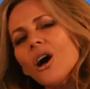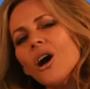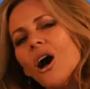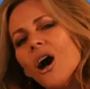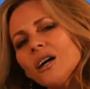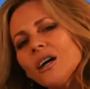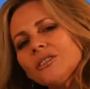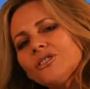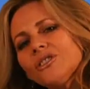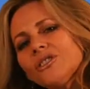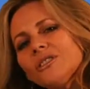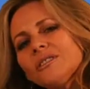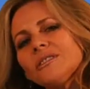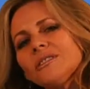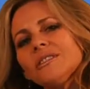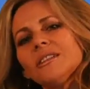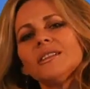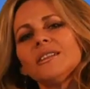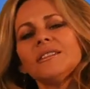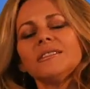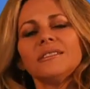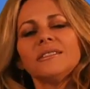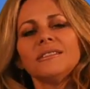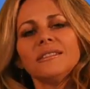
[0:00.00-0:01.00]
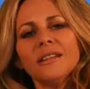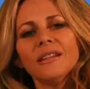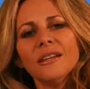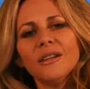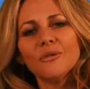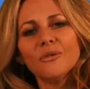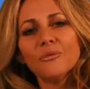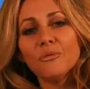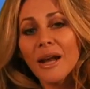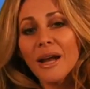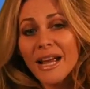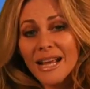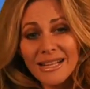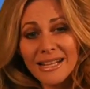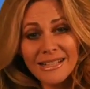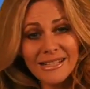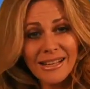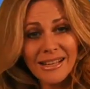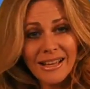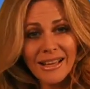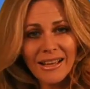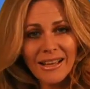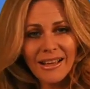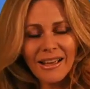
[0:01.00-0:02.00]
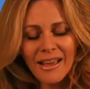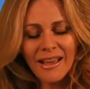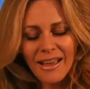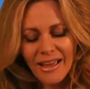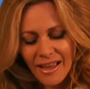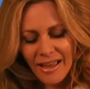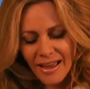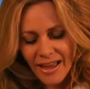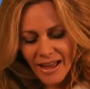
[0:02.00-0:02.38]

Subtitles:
consciousness raising,